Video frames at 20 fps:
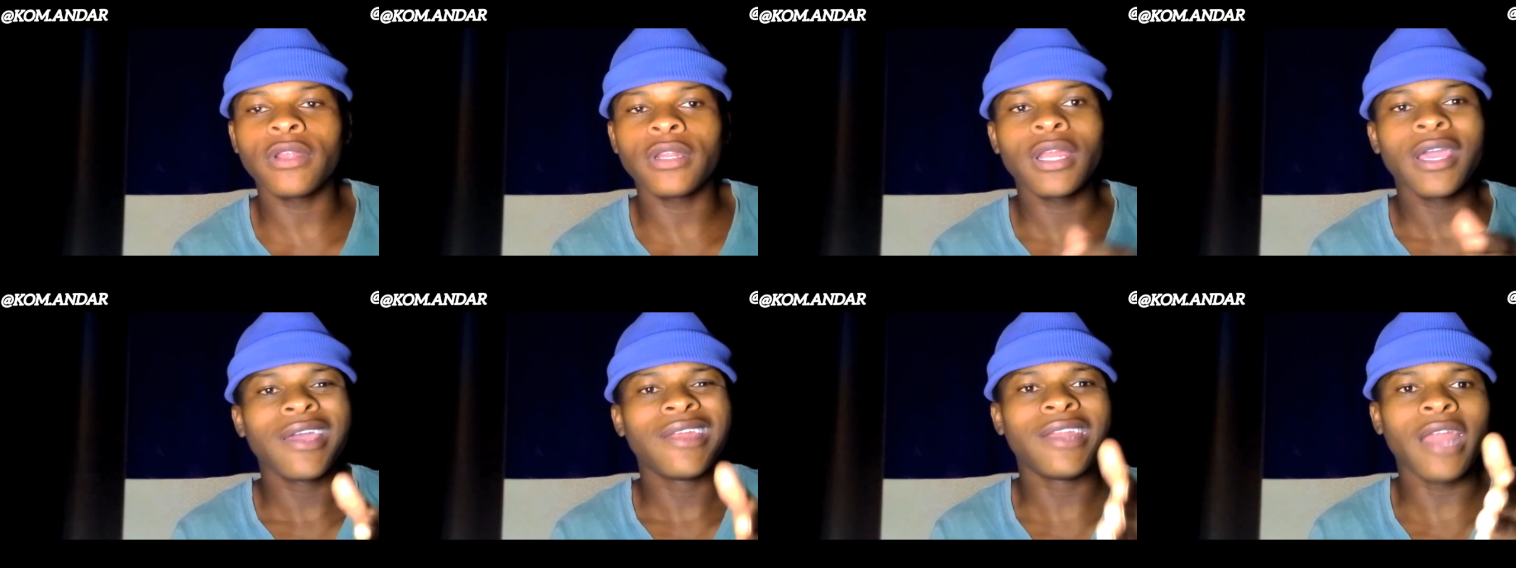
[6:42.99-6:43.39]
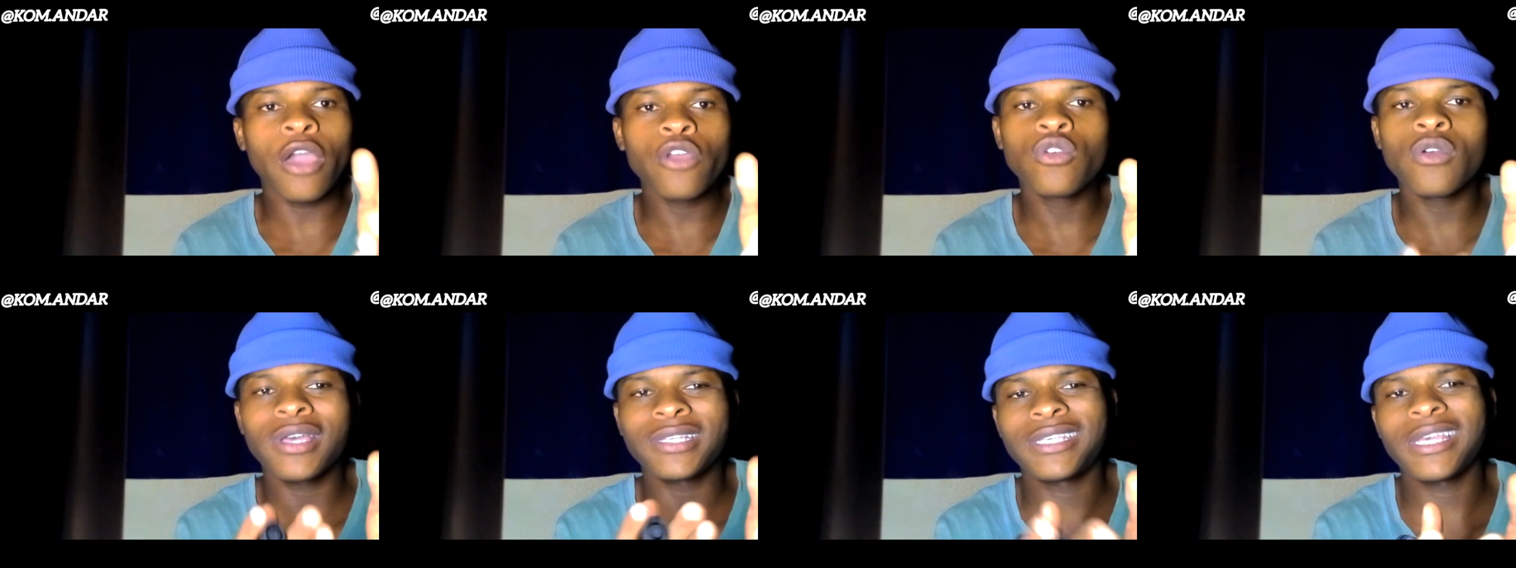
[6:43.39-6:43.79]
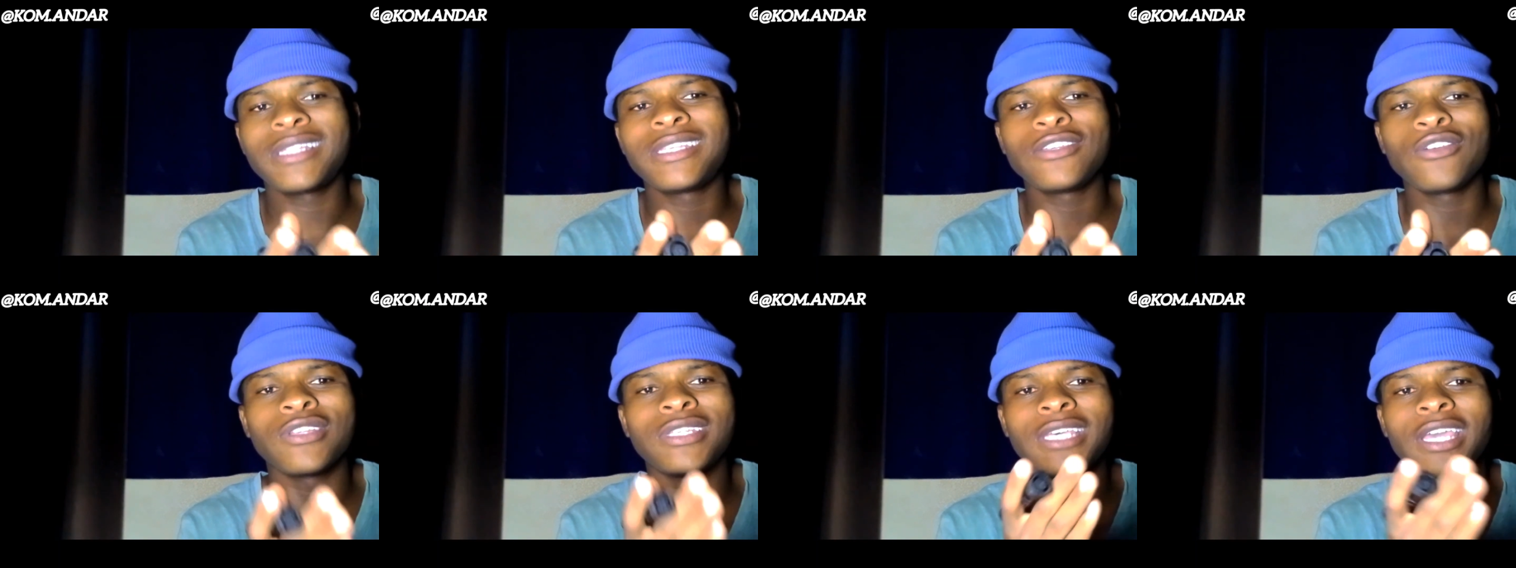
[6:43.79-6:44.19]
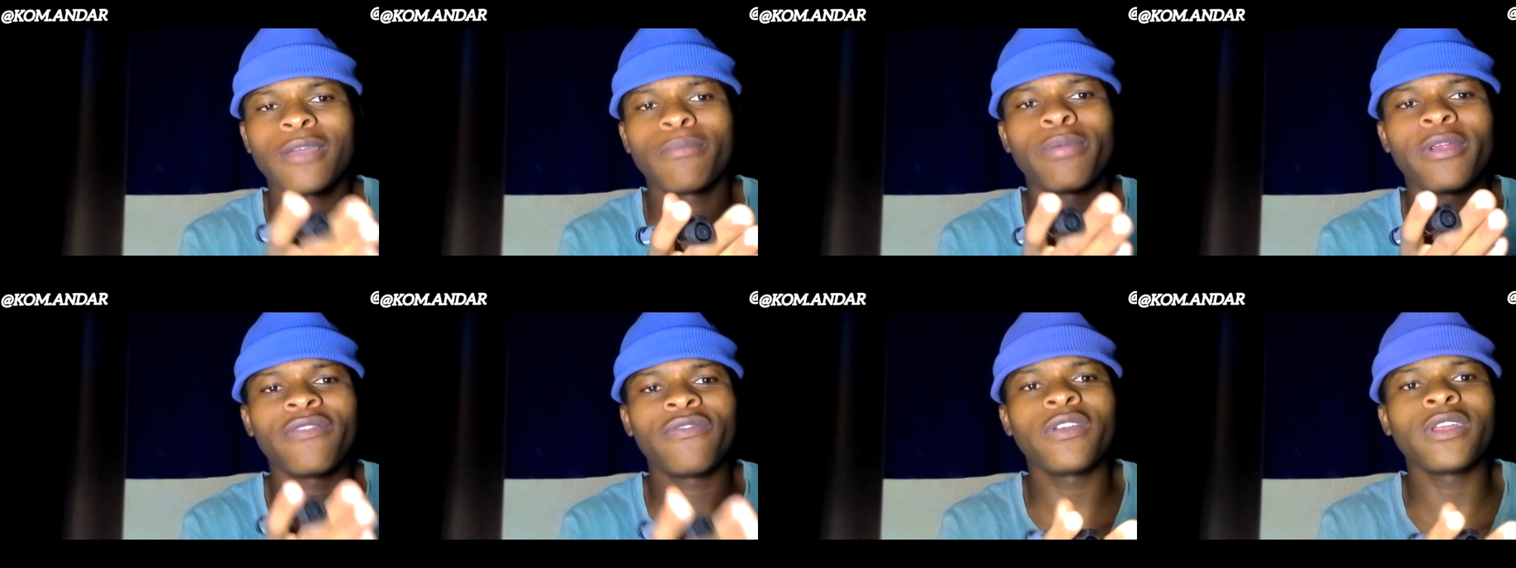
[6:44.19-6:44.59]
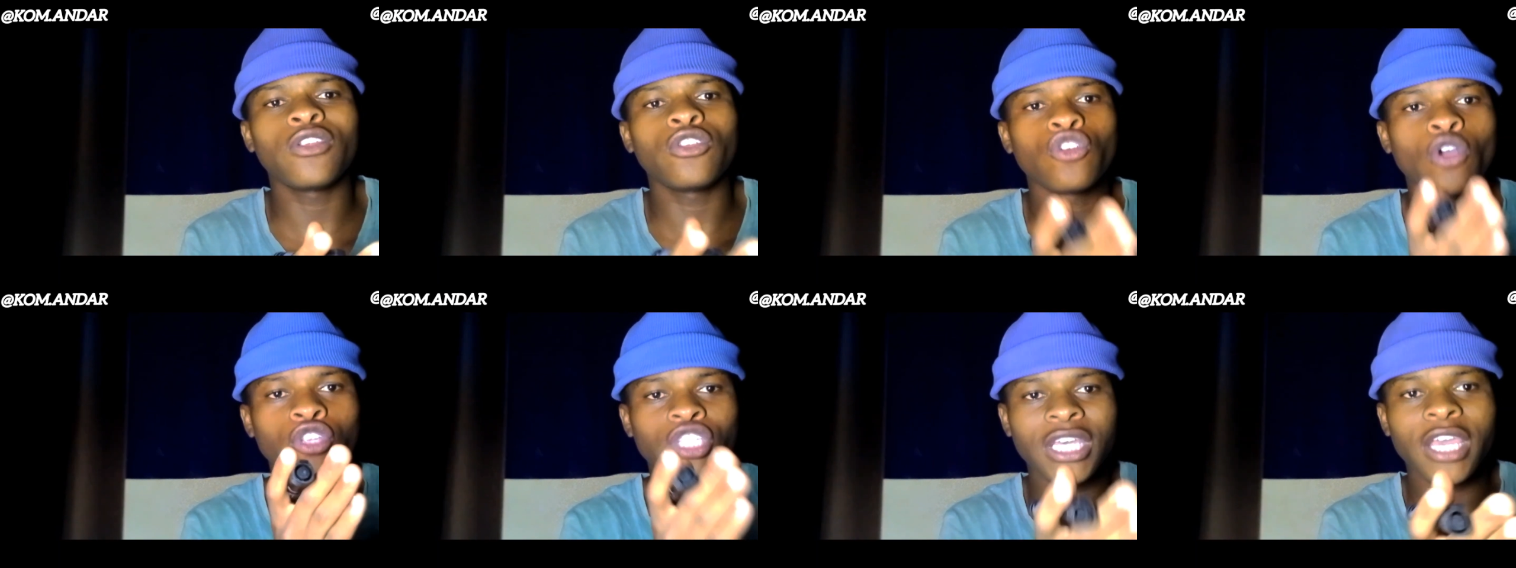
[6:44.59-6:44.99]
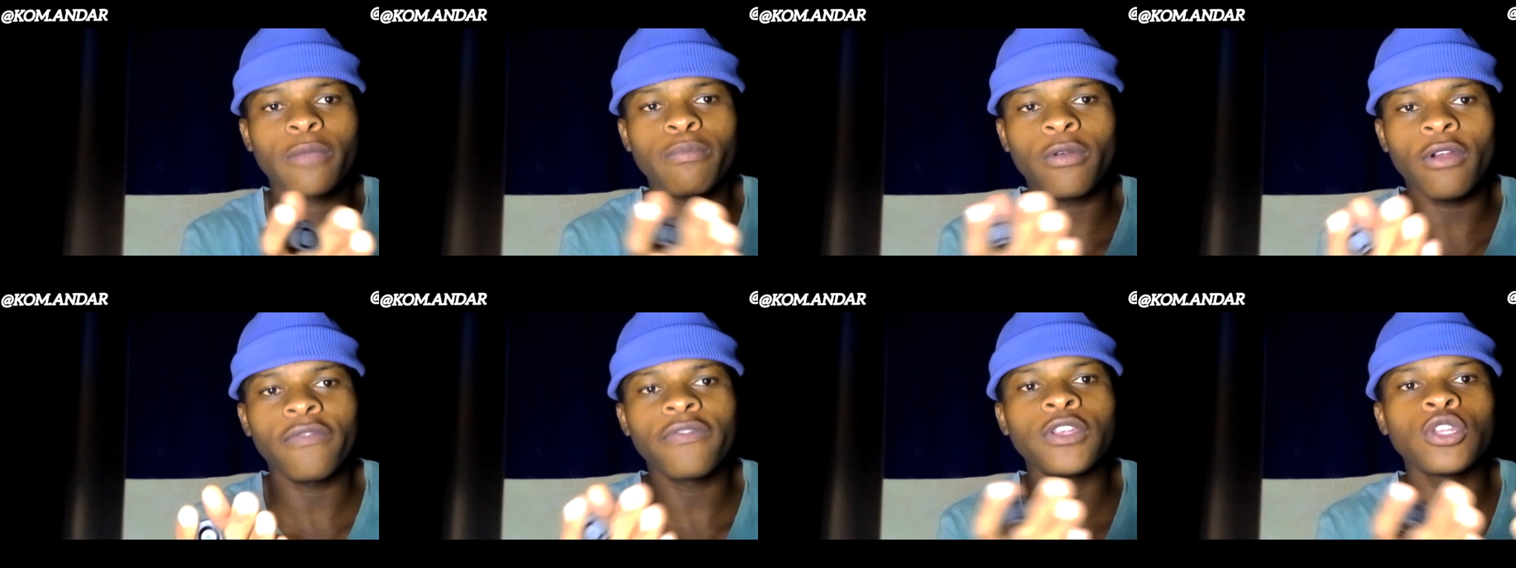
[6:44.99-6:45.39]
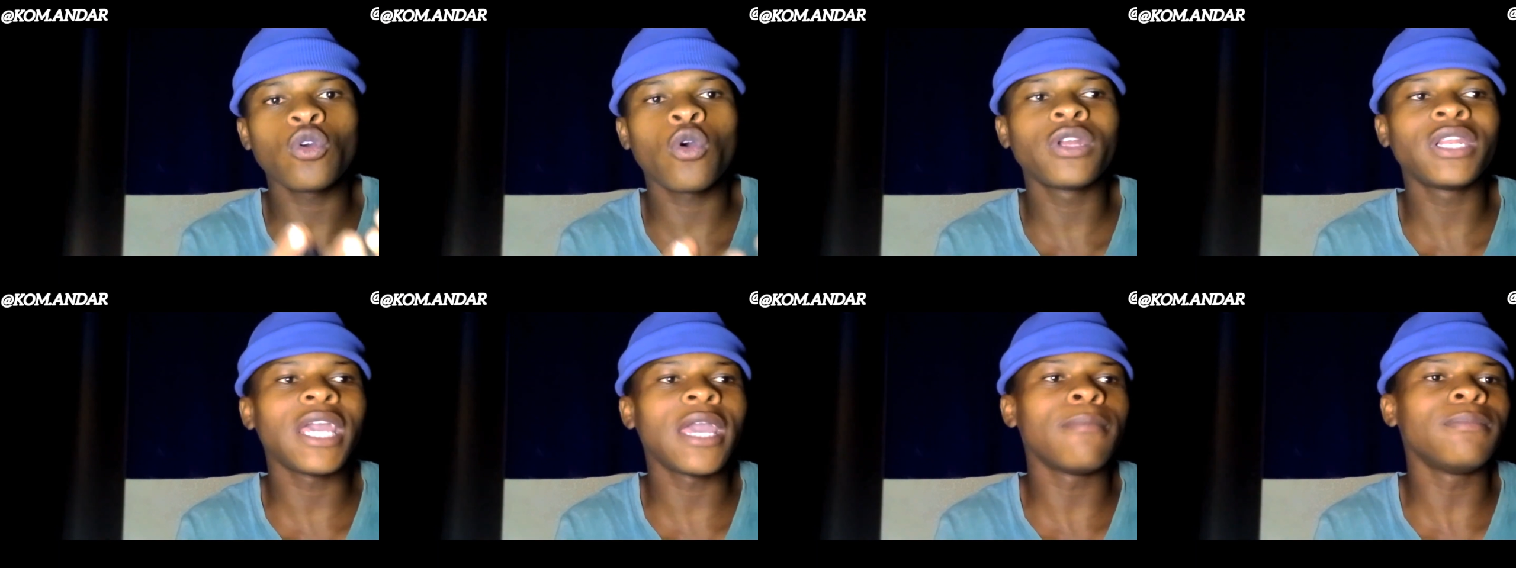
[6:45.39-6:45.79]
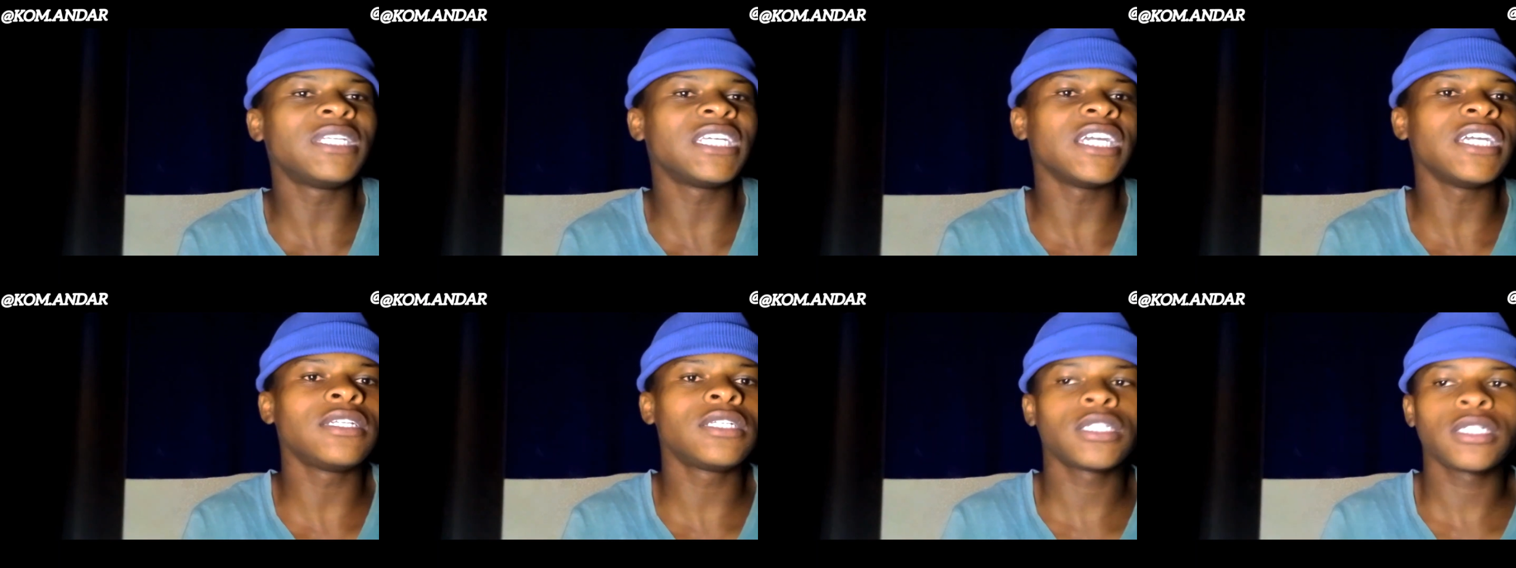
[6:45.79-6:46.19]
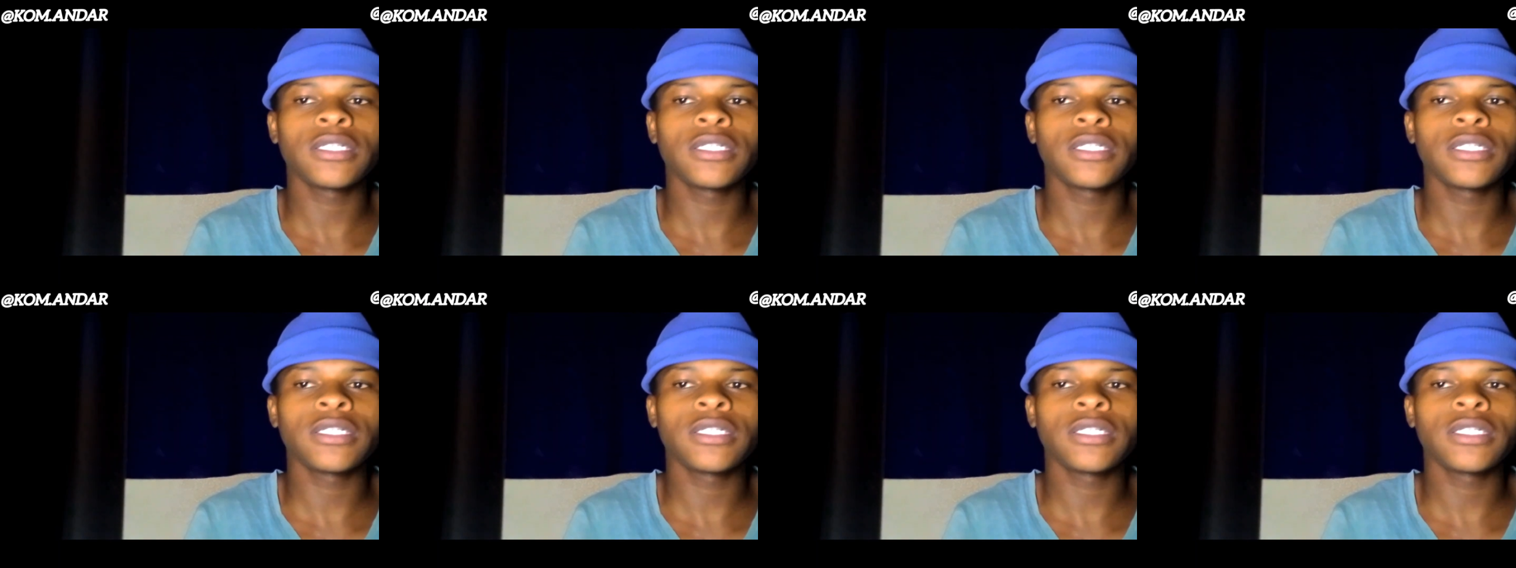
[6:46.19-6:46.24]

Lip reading: Now you are setting your take profit on MT80.